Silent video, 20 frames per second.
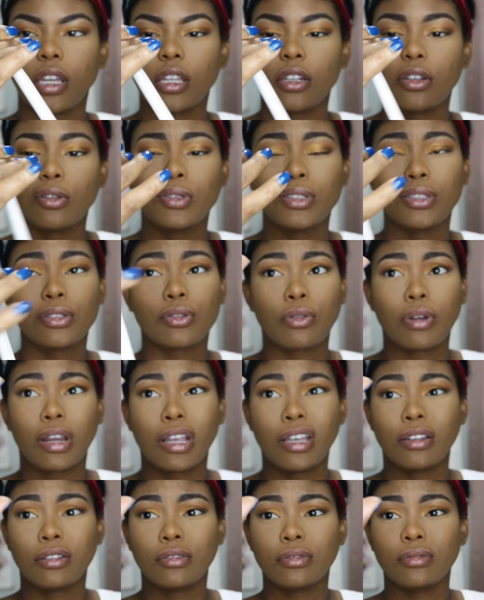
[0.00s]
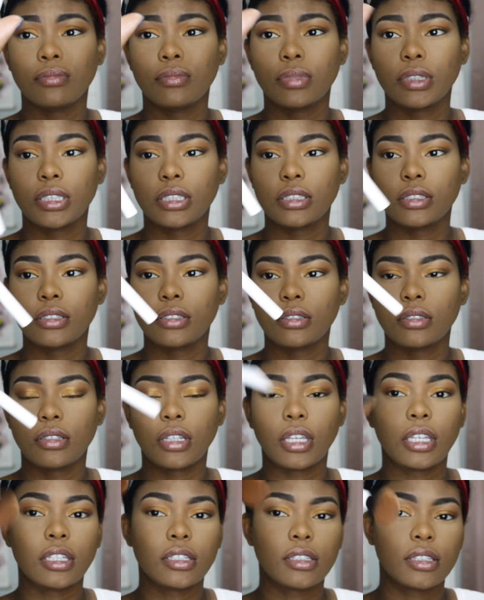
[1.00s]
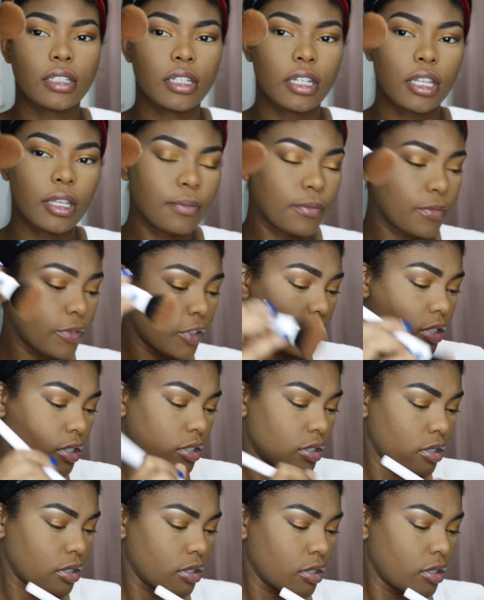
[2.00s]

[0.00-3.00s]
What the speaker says: I know it's Crown, but I guess the name faded.